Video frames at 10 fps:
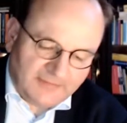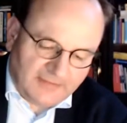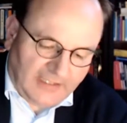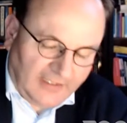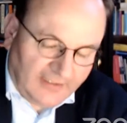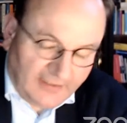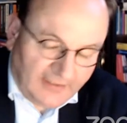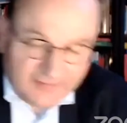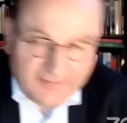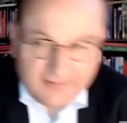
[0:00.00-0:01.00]
I, I
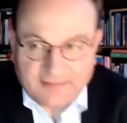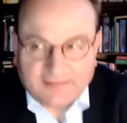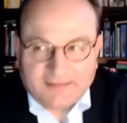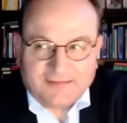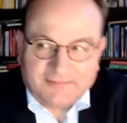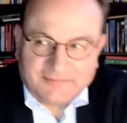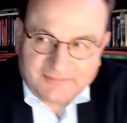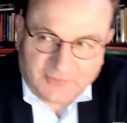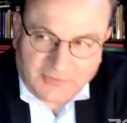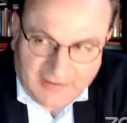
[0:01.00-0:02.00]
think uh,
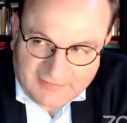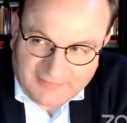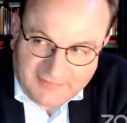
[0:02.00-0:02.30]
okay,